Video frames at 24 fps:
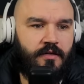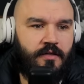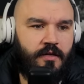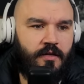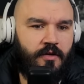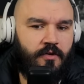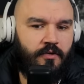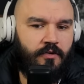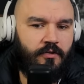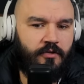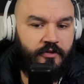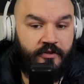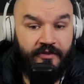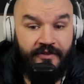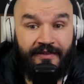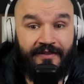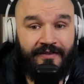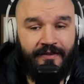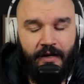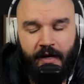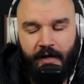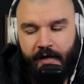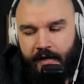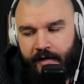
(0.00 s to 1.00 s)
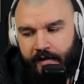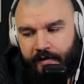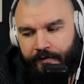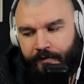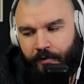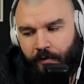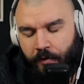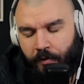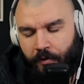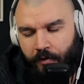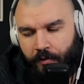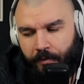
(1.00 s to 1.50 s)
you know, society as
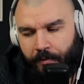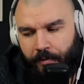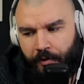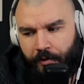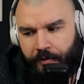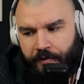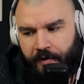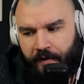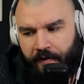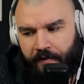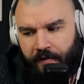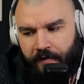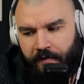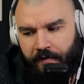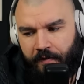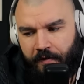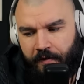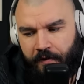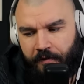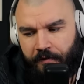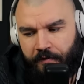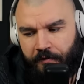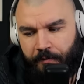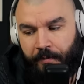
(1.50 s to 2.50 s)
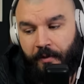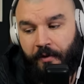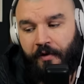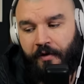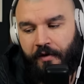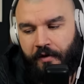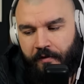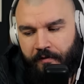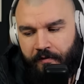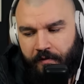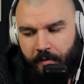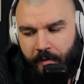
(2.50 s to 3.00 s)
a whole, but I think the
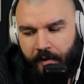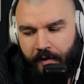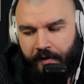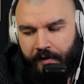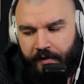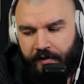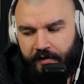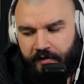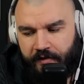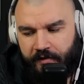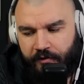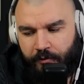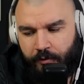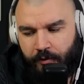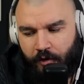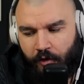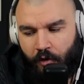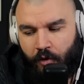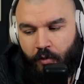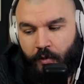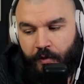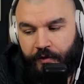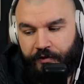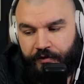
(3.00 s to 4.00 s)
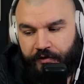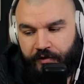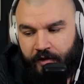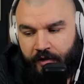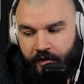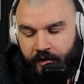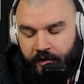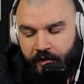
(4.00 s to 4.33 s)
spirit of Americans will always